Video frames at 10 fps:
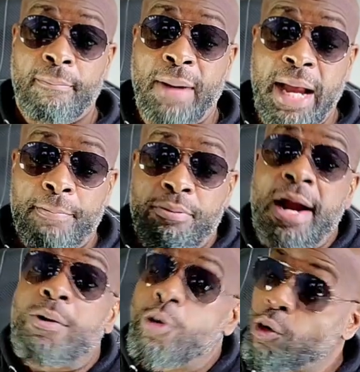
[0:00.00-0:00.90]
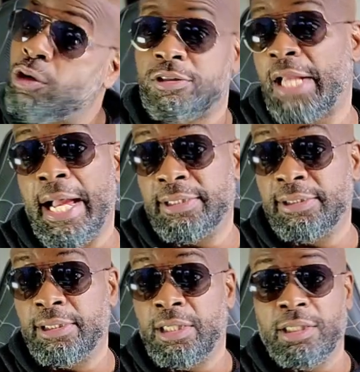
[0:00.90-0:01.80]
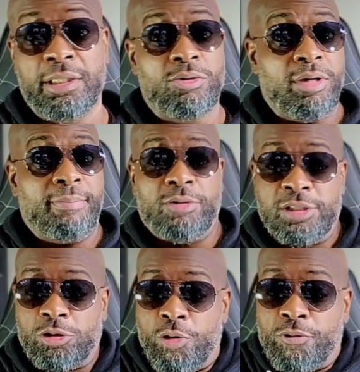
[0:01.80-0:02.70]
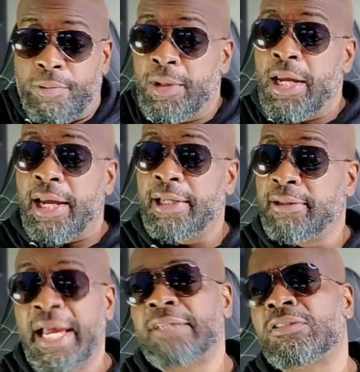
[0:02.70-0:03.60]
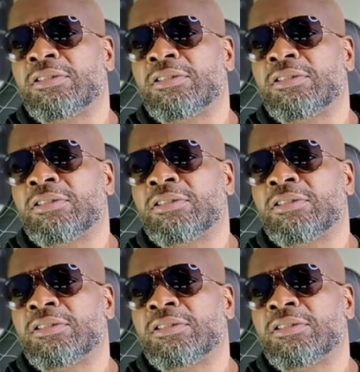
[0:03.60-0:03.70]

by prioritizing illegal immigrants over them. And that's a